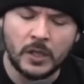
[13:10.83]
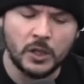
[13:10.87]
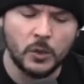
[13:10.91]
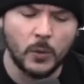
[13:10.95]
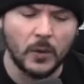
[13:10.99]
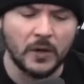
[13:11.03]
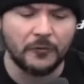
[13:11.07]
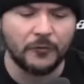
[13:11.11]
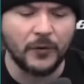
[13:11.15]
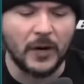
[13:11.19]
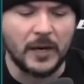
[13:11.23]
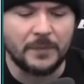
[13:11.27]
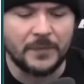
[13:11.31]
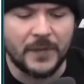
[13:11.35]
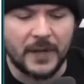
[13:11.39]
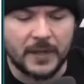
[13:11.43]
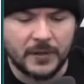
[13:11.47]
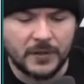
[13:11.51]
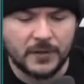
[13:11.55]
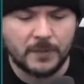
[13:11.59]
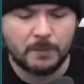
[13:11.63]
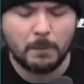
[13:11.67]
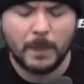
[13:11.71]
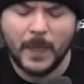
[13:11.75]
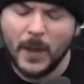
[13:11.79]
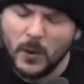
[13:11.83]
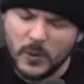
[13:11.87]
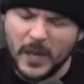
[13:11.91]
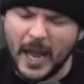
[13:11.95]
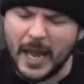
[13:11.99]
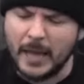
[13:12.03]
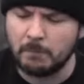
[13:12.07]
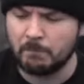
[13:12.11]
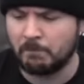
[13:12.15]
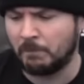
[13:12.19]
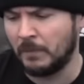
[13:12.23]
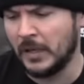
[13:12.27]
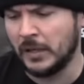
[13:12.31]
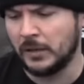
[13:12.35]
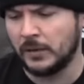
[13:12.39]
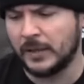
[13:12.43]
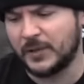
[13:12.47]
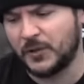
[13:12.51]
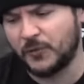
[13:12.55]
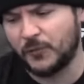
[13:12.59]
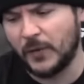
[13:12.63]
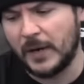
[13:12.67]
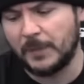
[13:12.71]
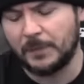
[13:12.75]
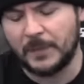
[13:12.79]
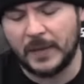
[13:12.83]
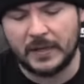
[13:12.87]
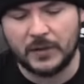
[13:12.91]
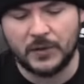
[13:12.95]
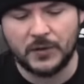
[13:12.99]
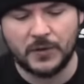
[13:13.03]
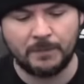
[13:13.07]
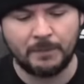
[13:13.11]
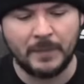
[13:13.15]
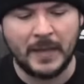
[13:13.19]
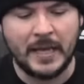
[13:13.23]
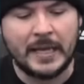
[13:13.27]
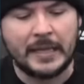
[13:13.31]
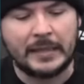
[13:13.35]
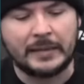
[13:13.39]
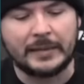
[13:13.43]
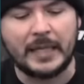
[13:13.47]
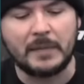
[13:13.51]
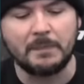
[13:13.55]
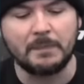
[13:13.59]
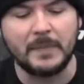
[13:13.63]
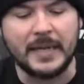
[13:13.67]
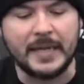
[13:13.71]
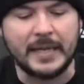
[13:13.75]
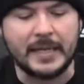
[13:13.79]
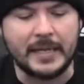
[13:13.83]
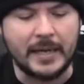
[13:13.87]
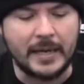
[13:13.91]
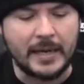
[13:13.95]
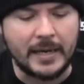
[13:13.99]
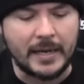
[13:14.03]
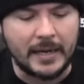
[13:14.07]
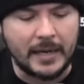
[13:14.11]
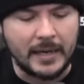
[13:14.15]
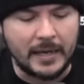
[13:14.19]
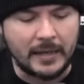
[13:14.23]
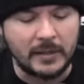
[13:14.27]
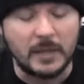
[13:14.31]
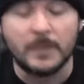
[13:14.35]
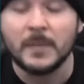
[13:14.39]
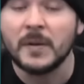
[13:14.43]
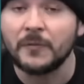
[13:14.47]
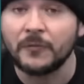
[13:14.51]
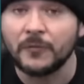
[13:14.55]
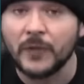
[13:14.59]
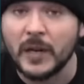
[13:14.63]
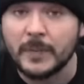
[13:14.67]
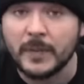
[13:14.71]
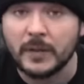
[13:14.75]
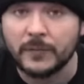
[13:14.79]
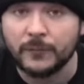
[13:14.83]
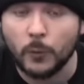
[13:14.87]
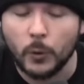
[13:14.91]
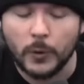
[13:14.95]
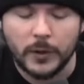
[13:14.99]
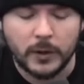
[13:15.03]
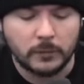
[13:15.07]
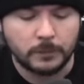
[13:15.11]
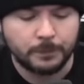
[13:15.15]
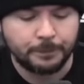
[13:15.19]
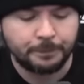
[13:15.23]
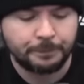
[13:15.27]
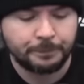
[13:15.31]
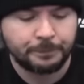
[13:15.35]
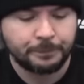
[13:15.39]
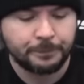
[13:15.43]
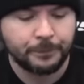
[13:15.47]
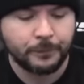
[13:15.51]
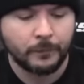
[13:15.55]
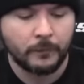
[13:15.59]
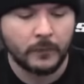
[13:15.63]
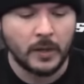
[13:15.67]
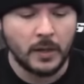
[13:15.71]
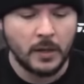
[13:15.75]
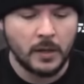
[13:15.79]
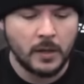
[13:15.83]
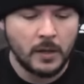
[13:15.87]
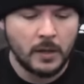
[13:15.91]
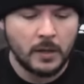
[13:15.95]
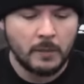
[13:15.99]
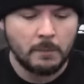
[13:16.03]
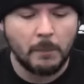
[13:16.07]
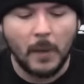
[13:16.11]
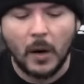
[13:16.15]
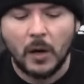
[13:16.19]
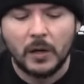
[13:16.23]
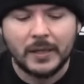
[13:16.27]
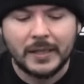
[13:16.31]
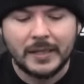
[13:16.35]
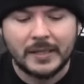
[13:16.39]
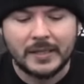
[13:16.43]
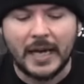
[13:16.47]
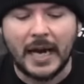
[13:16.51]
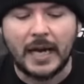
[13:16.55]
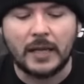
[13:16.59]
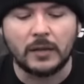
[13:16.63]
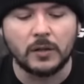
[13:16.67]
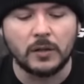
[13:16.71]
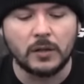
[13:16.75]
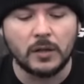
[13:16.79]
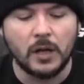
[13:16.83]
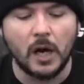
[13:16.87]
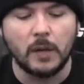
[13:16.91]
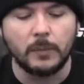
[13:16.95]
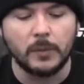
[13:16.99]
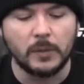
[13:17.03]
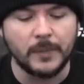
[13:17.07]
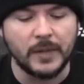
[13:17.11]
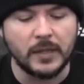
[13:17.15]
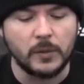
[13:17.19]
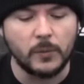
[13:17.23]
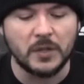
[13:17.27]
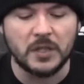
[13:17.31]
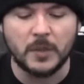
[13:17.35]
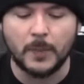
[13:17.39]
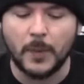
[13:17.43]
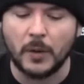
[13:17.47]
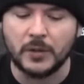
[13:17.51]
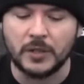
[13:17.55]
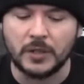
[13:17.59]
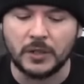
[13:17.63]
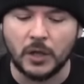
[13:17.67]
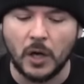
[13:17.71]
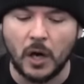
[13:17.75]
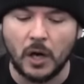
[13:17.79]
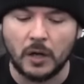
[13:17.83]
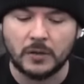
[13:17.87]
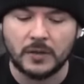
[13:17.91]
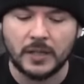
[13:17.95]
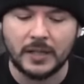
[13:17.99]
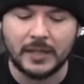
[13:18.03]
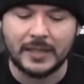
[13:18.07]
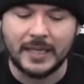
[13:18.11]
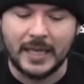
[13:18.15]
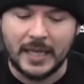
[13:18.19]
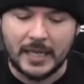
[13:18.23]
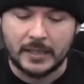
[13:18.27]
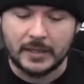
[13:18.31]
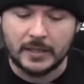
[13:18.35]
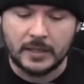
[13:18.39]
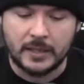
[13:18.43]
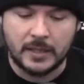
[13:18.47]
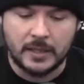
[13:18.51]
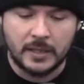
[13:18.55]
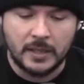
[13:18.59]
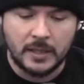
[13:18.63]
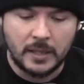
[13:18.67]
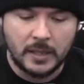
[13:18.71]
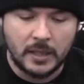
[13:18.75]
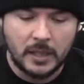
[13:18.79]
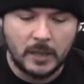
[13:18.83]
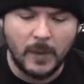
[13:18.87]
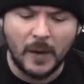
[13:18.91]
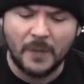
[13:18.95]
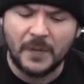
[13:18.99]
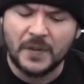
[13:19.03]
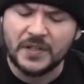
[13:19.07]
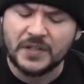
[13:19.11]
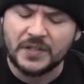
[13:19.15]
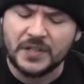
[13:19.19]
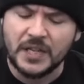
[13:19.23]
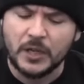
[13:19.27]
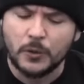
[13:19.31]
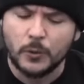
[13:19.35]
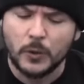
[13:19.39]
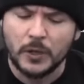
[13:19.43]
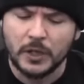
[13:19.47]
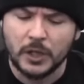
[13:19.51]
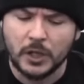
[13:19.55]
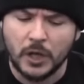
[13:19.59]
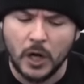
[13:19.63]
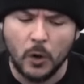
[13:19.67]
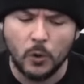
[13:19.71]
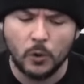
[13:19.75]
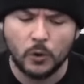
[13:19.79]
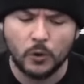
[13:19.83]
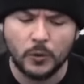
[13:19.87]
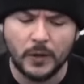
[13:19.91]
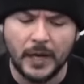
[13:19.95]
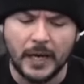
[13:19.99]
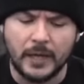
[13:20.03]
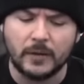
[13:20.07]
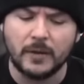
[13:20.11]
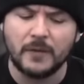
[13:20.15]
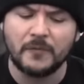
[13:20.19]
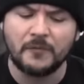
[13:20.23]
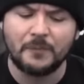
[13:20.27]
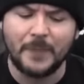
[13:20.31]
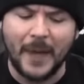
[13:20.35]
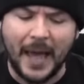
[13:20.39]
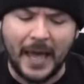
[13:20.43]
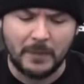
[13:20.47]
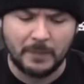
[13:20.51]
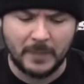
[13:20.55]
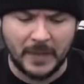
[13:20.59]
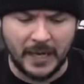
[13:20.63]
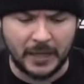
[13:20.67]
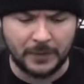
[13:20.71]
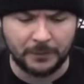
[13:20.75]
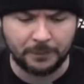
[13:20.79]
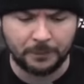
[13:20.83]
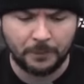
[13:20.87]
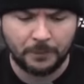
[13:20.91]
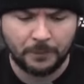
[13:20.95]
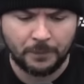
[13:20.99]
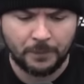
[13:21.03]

You want to frame things? Okay, let's frame things. Let me frame it for you. Mark Tyler Nobleman was supposed to talk to kids about the secret co-creator of Batman.